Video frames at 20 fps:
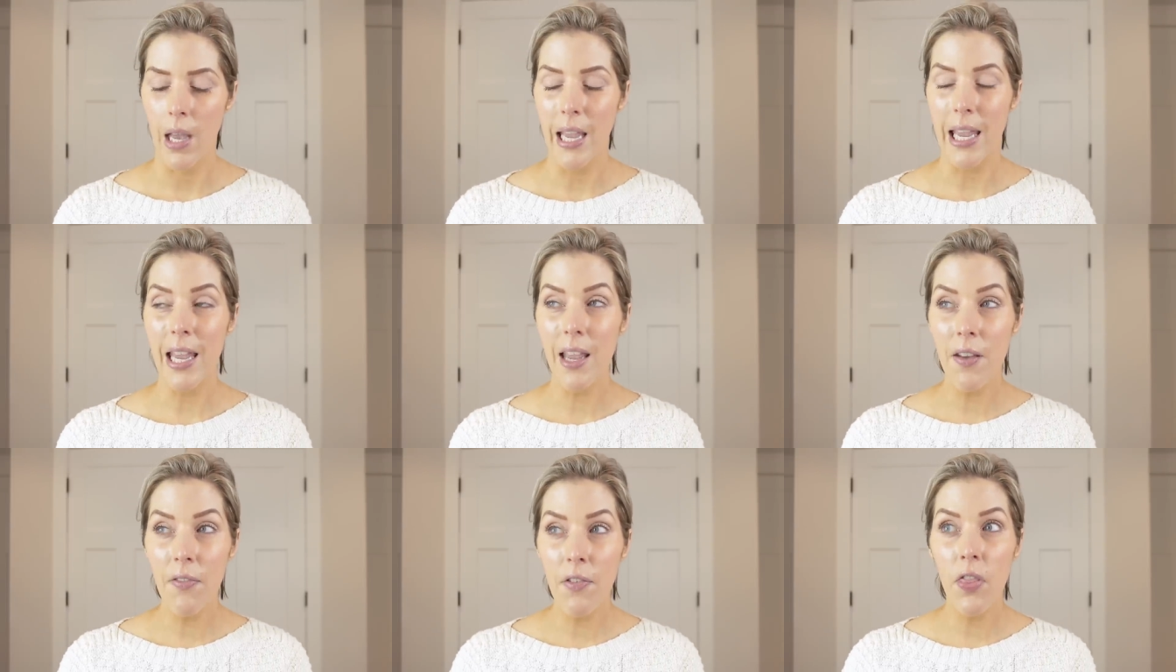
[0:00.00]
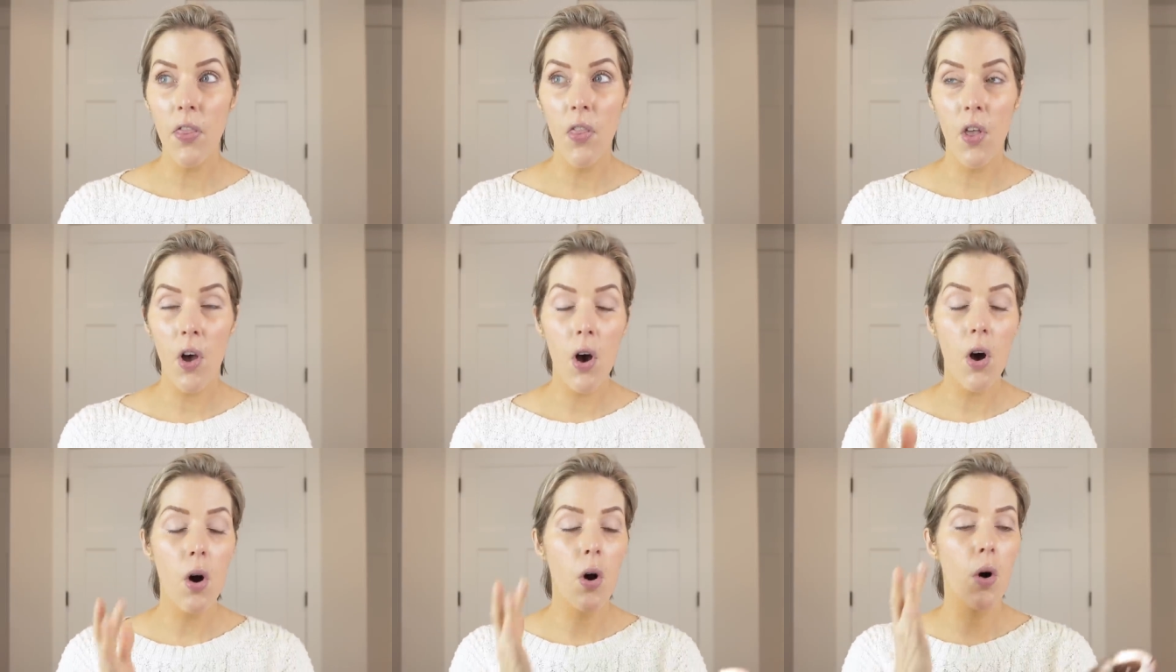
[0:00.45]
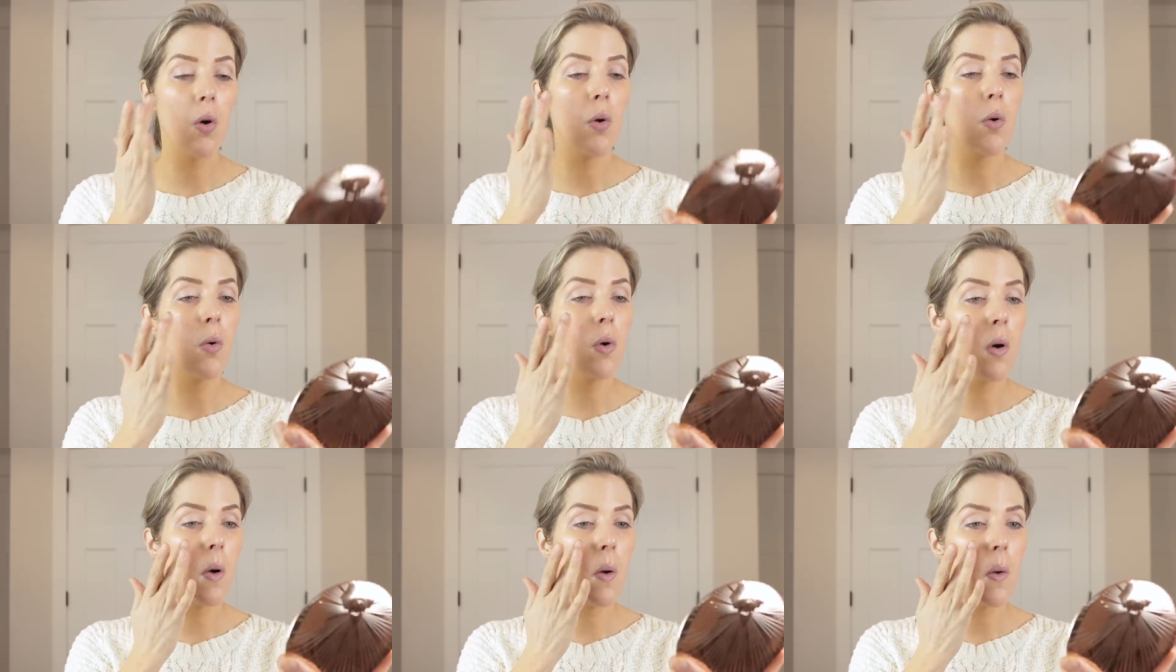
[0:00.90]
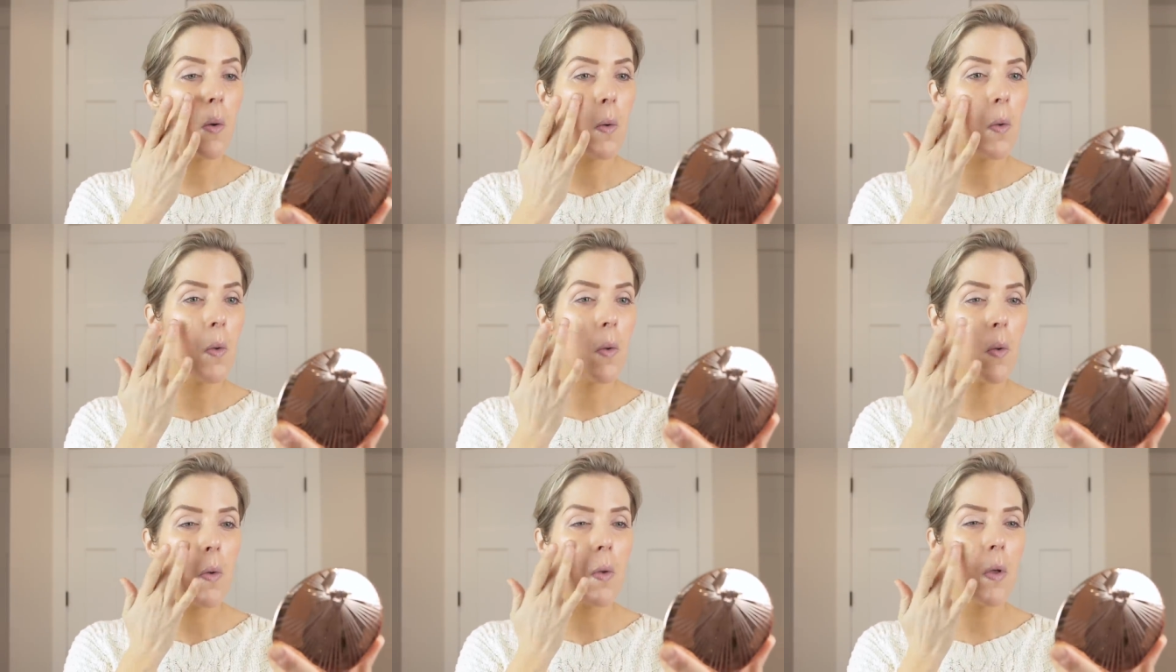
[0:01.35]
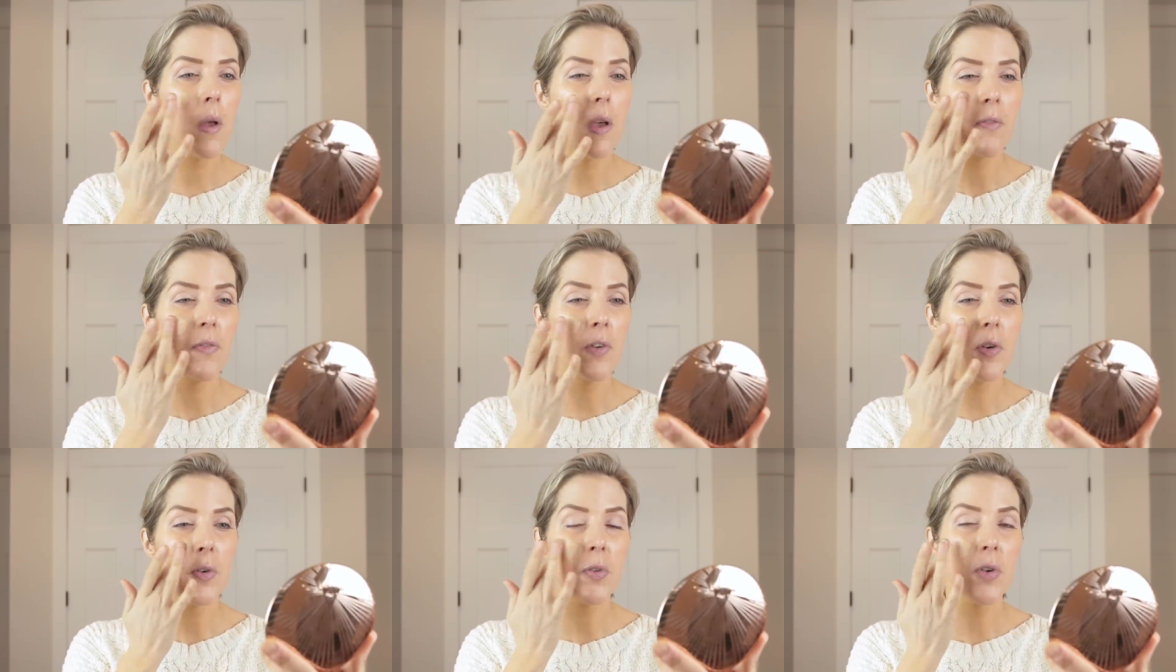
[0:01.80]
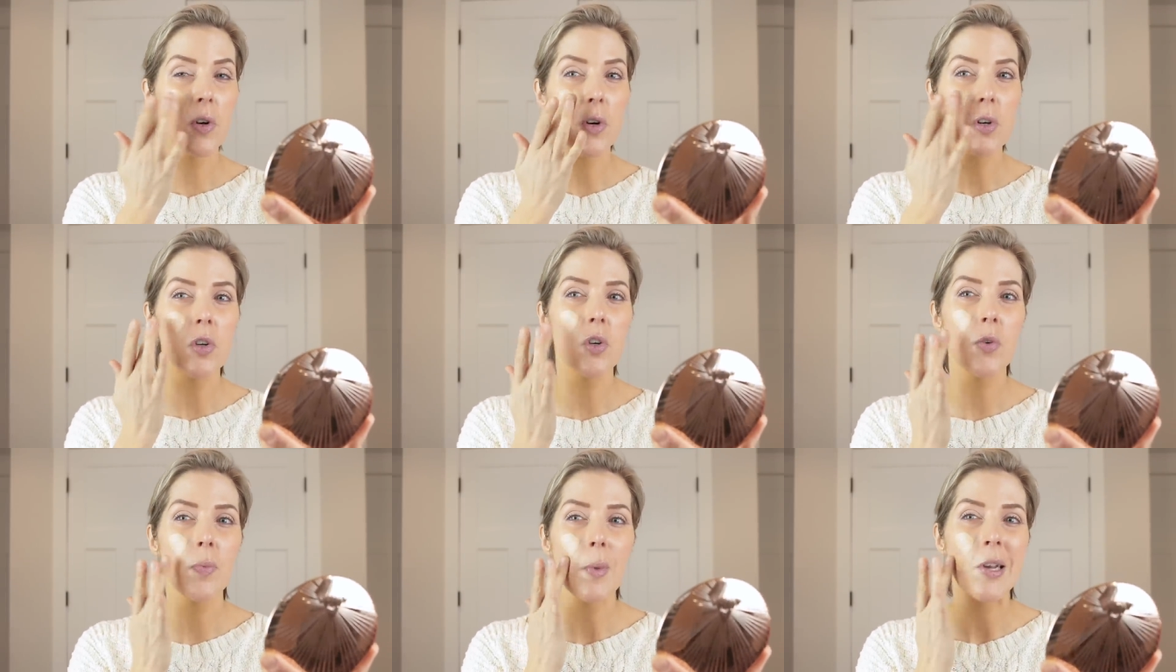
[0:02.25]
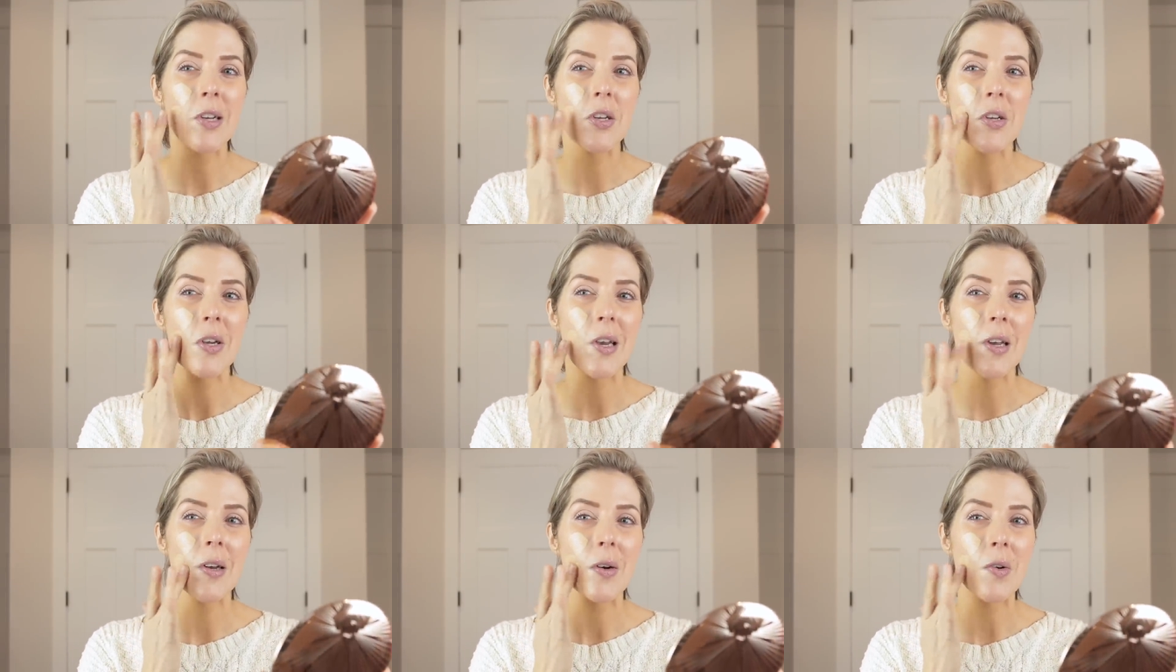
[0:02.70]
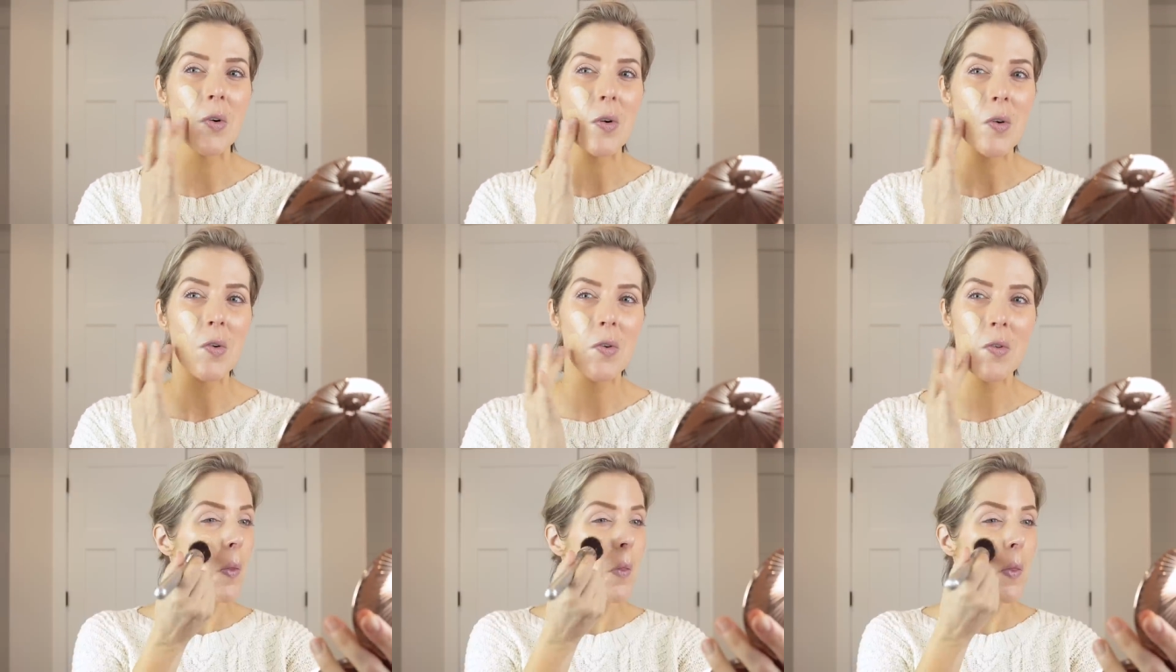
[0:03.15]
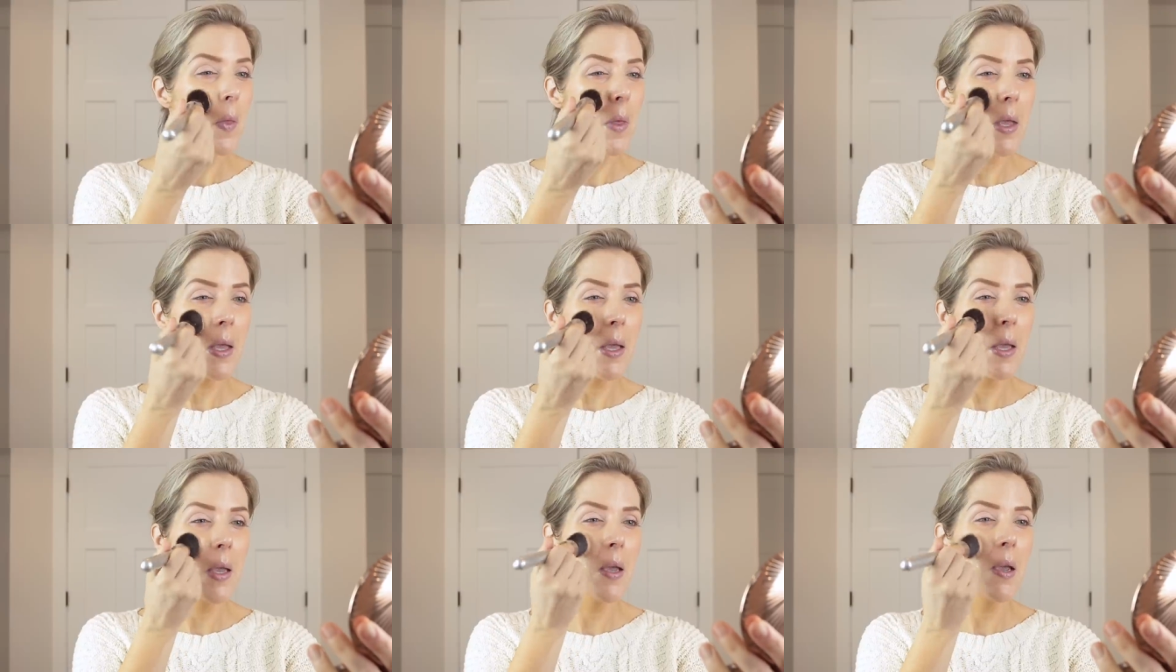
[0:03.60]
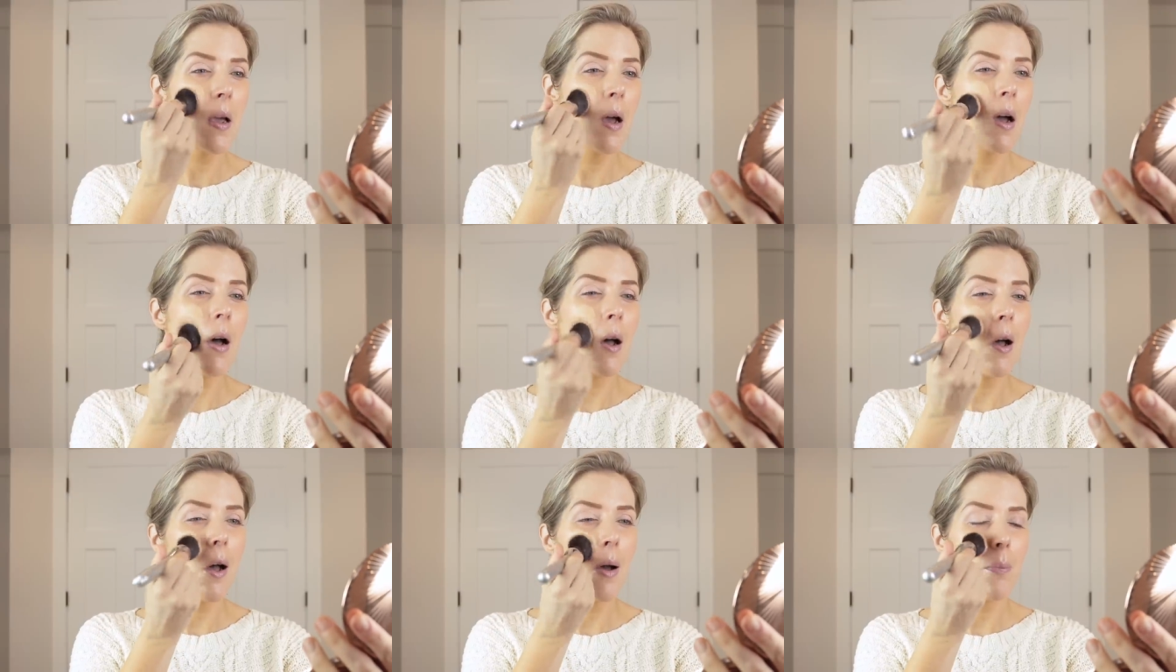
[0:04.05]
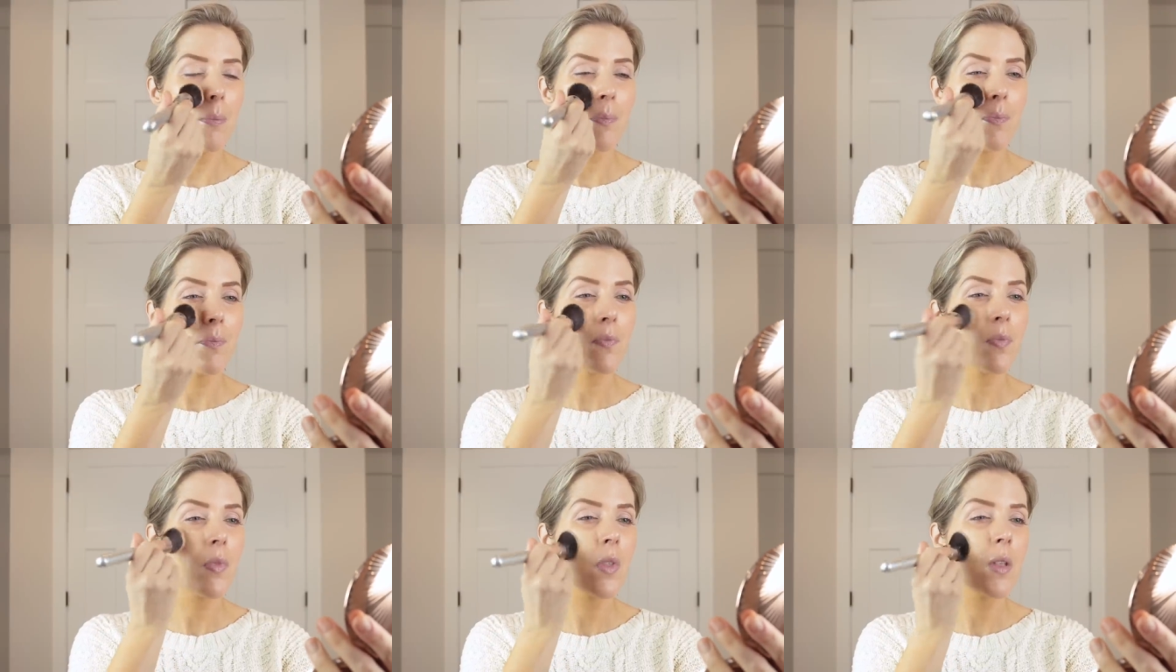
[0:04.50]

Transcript: Even though if you search my channel, the um,